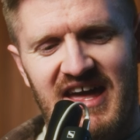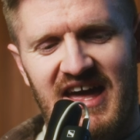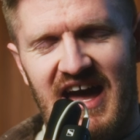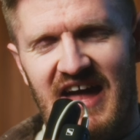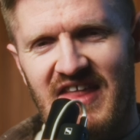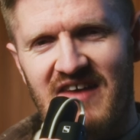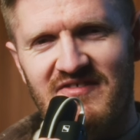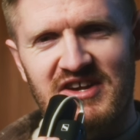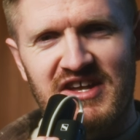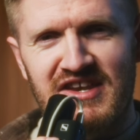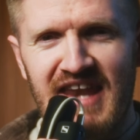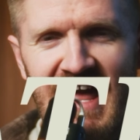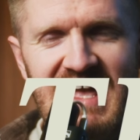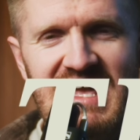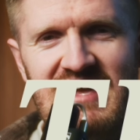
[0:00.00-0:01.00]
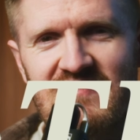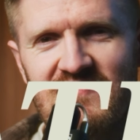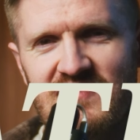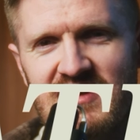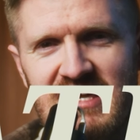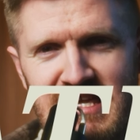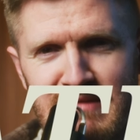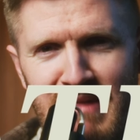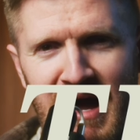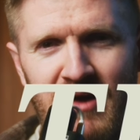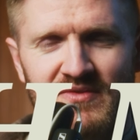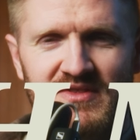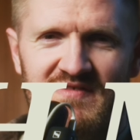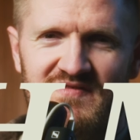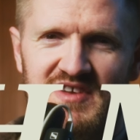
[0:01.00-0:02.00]
and they have a native
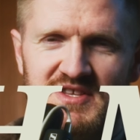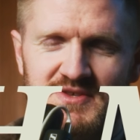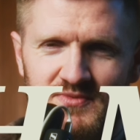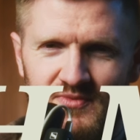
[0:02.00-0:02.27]
E-mount that fits